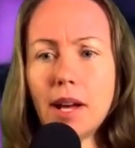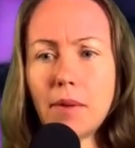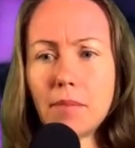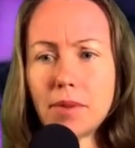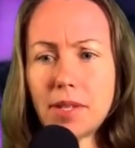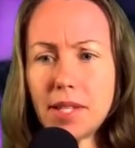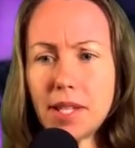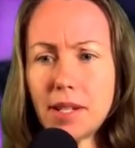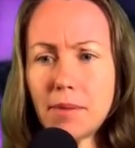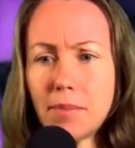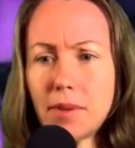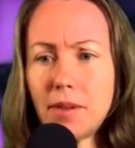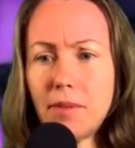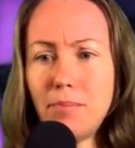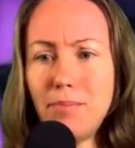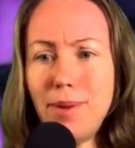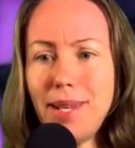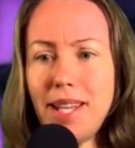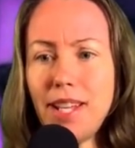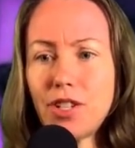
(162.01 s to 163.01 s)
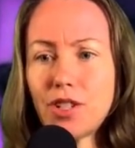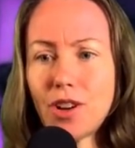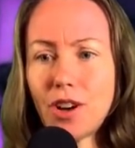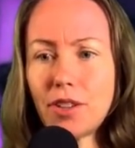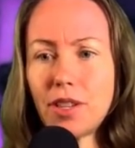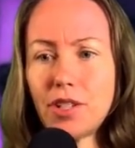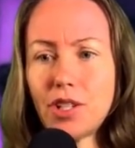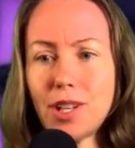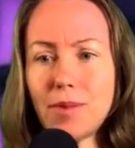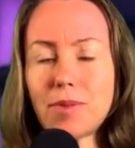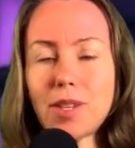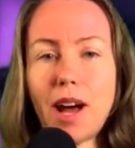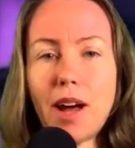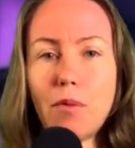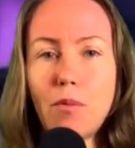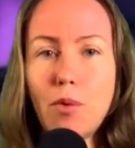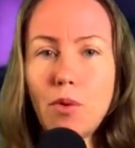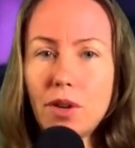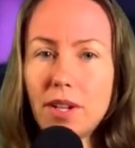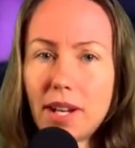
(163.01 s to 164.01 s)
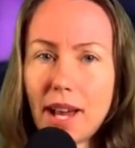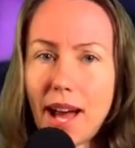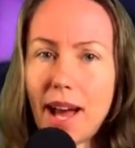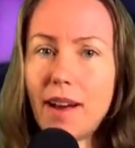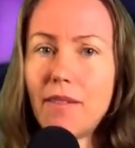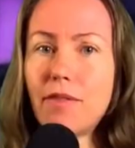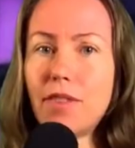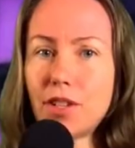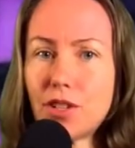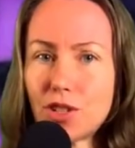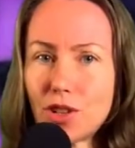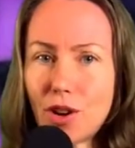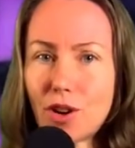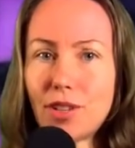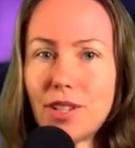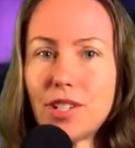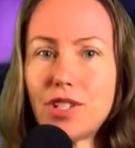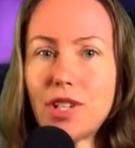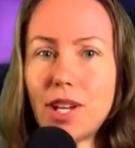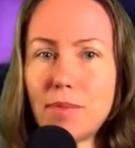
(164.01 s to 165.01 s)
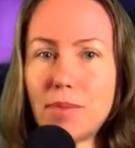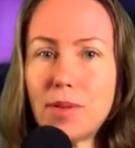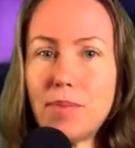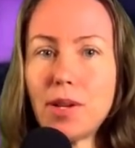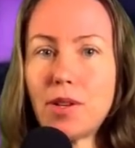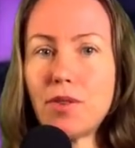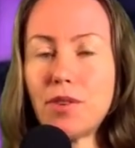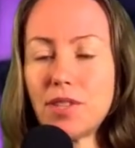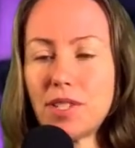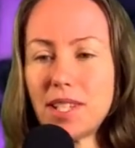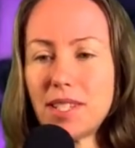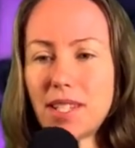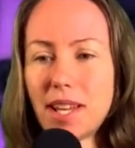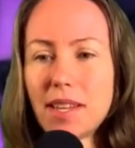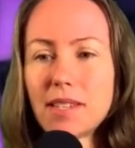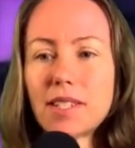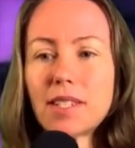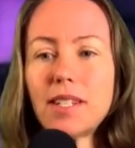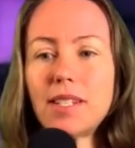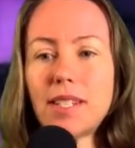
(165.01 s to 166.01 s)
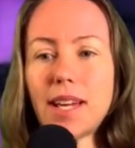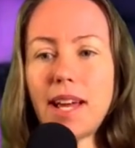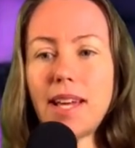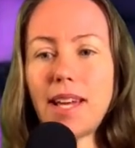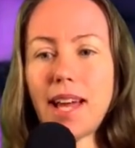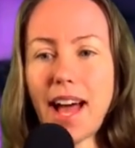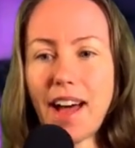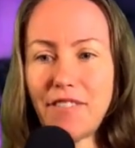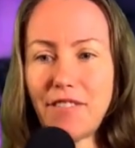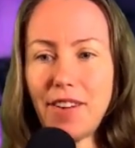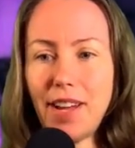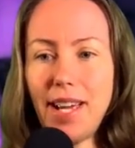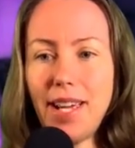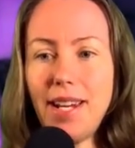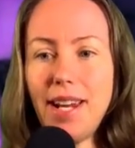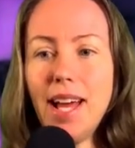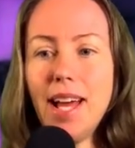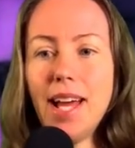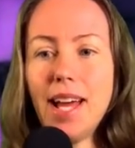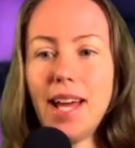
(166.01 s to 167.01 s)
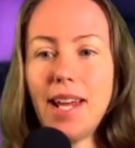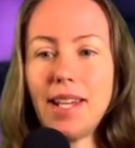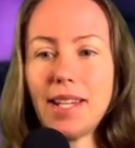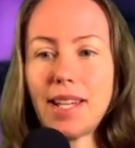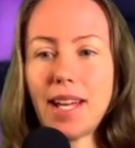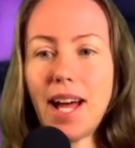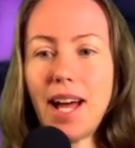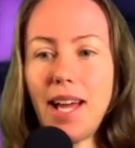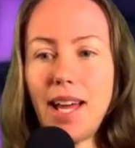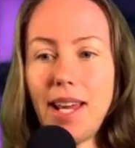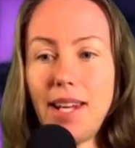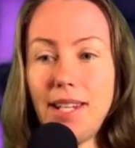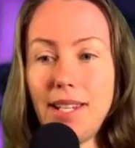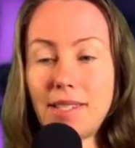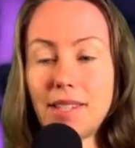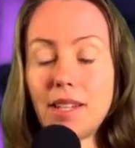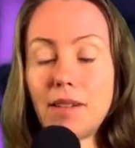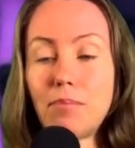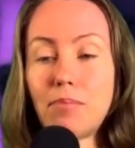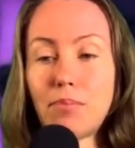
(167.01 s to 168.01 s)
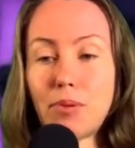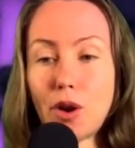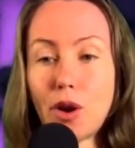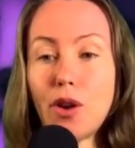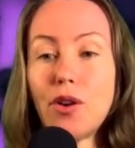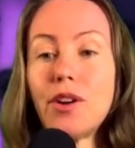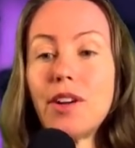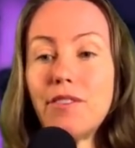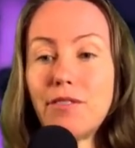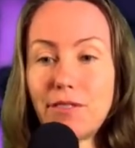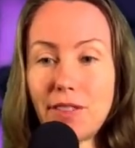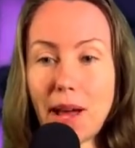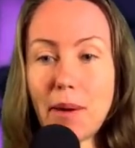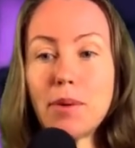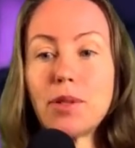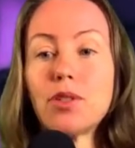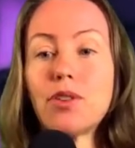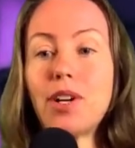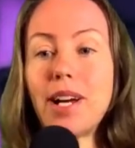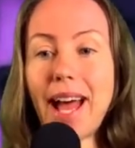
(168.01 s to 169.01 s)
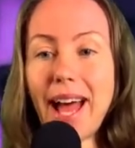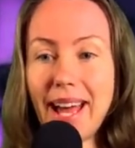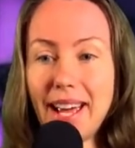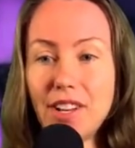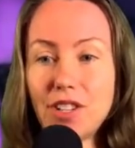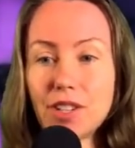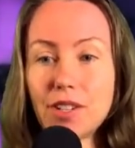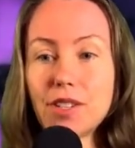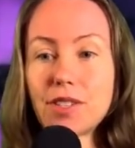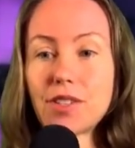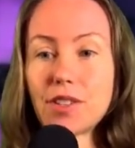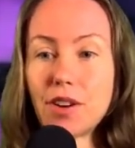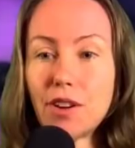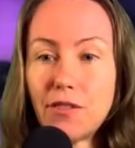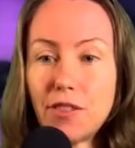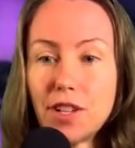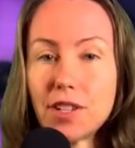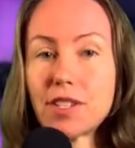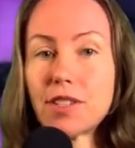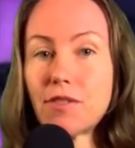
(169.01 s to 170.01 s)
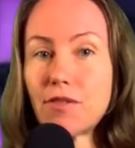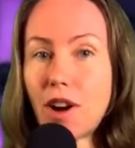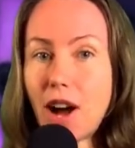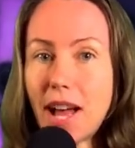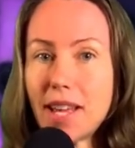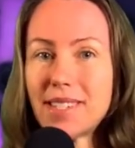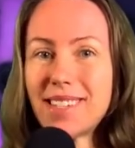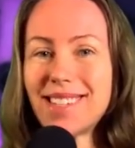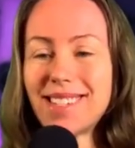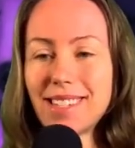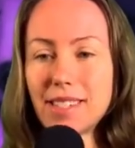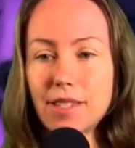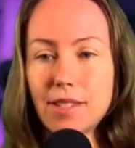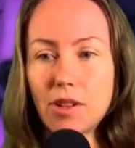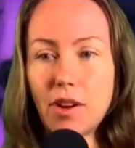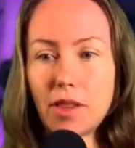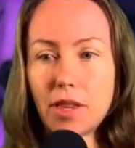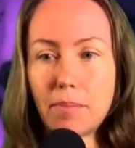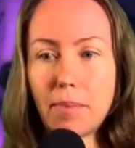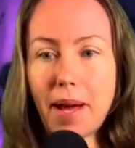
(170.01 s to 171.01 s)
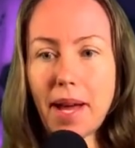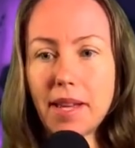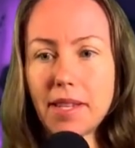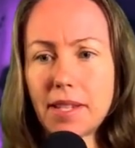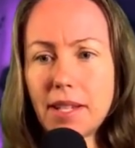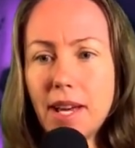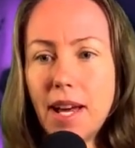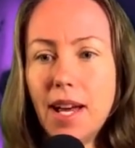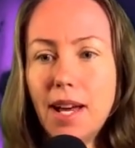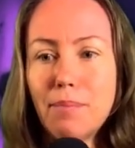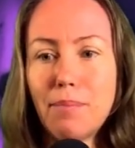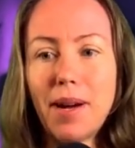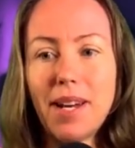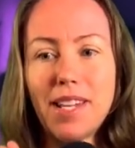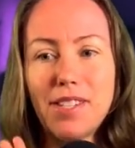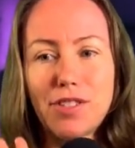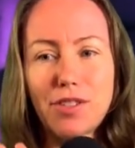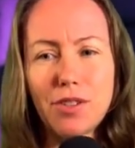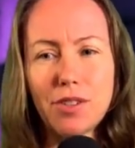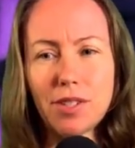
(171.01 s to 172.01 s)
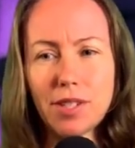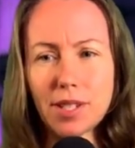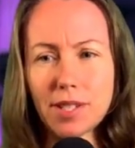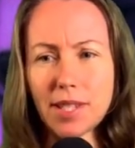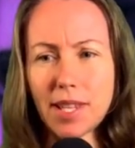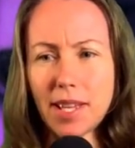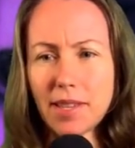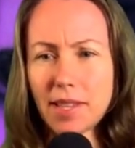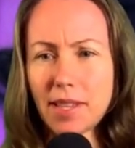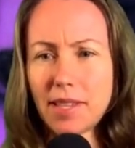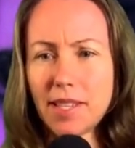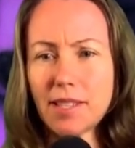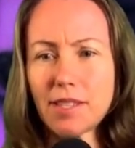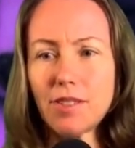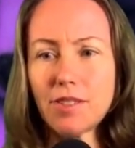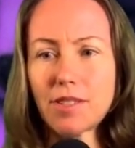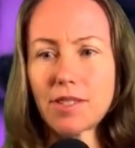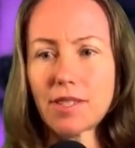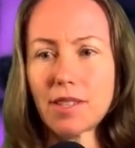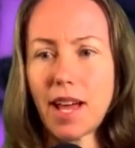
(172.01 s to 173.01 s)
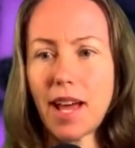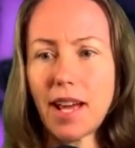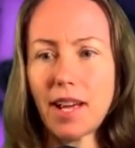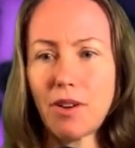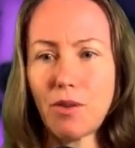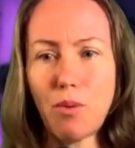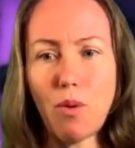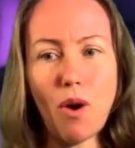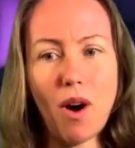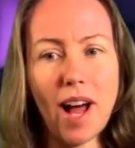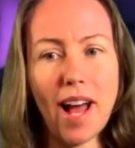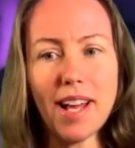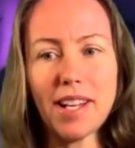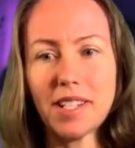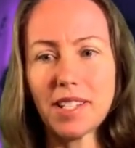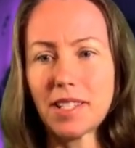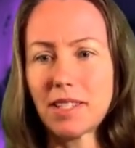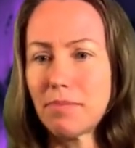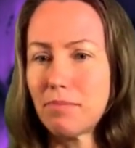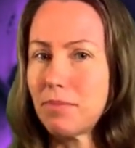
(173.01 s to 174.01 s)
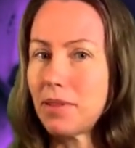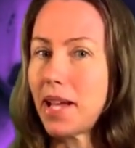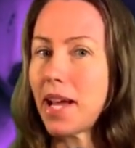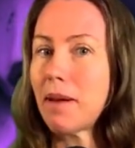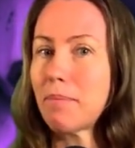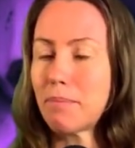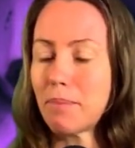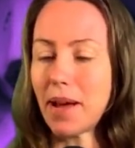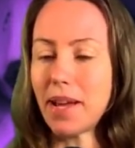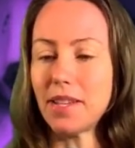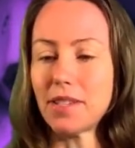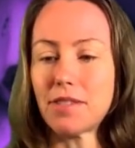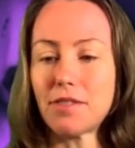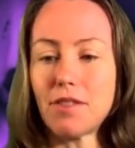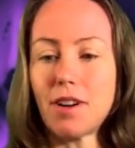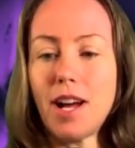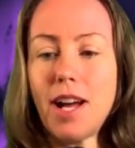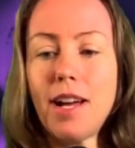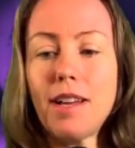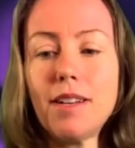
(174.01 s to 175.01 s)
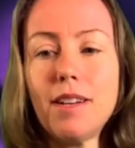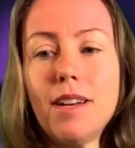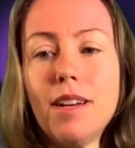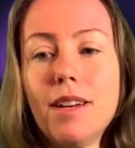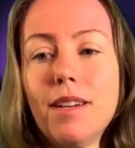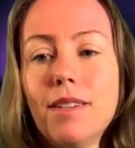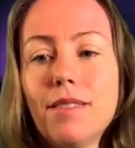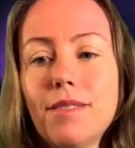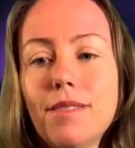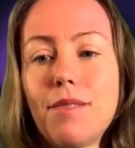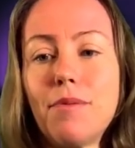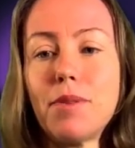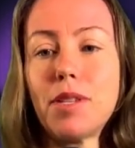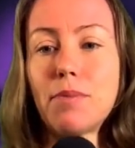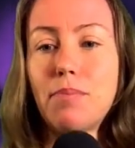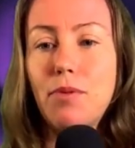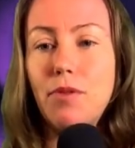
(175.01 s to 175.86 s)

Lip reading: Cinnamon, mini chocolate chips. I wouldn't have the chocolate chips because it does contain caffeine and it is a pro-inflammatory agent. So for your psoriasis, it's not the best. But it's good to see that this looks like quite plant-based, right? So